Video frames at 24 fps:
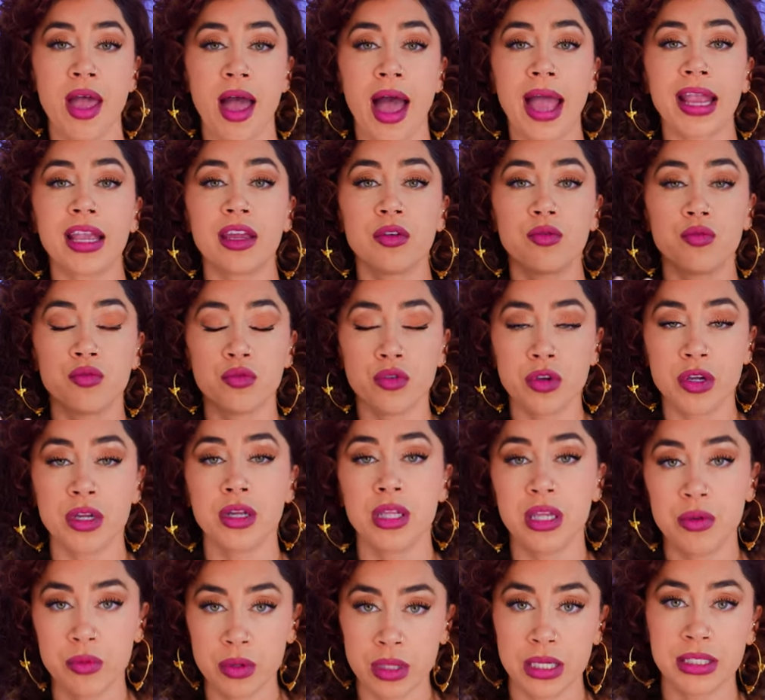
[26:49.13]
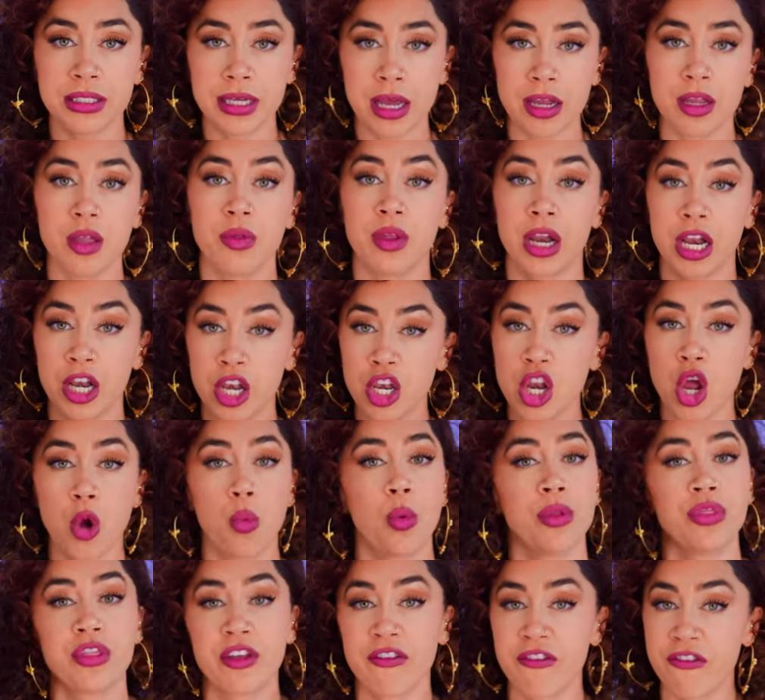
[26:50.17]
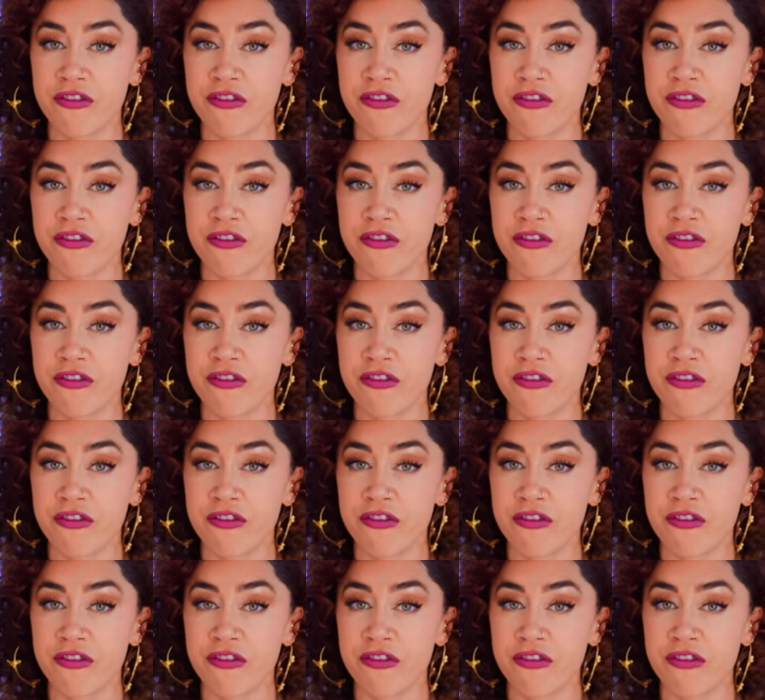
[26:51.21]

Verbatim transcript: I can really, really tell you that I know what the